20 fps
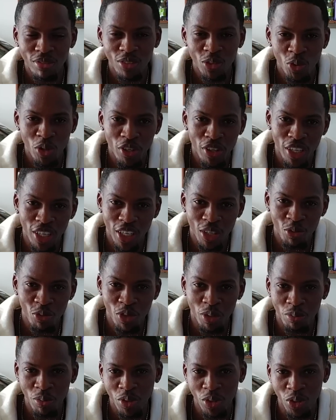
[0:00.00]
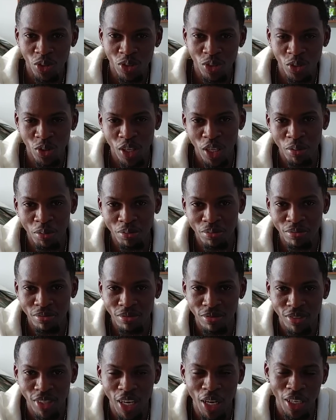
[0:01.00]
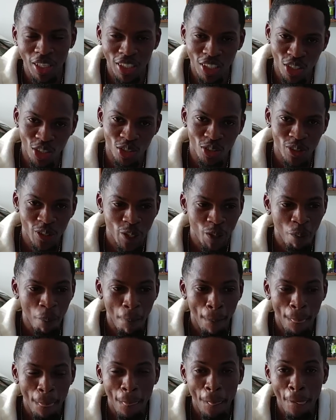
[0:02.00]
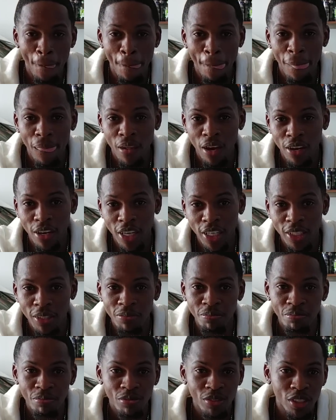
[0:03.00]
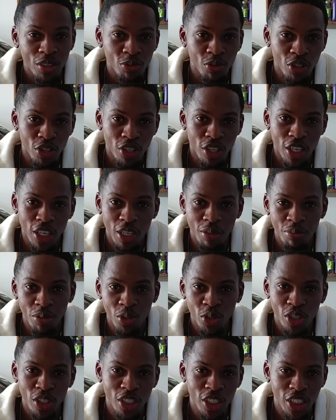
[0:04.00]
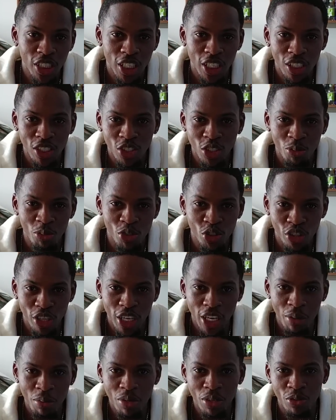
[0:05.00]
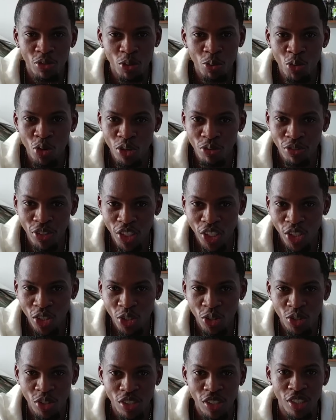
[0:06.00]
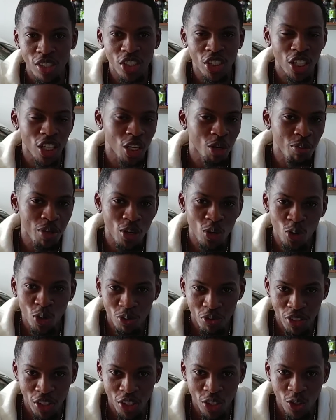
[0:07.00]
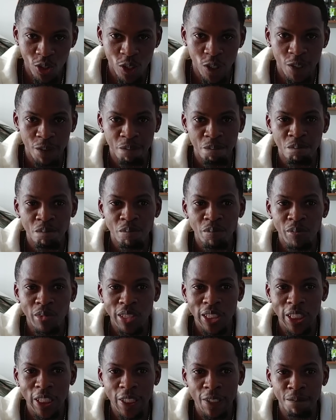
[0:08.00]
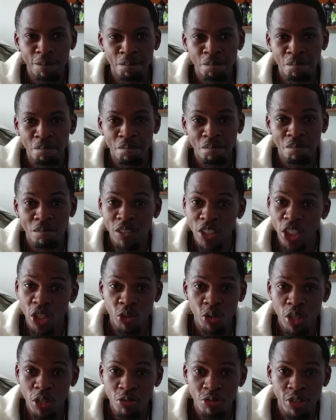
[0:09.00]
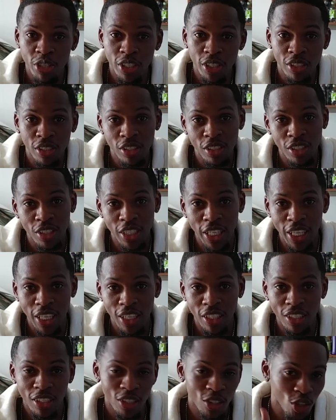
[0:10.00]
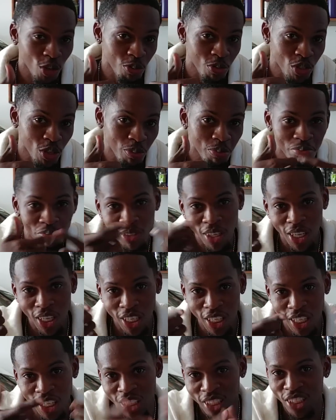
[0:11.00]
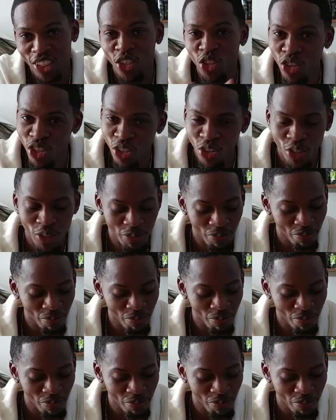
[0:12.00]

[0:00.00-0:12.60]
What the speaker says: where I got from to where I'm at now. Alright, if you're new to the channel, subscribe for more videos, check out my old videos, share it with a friend, like, thumbs up, all of that, you know.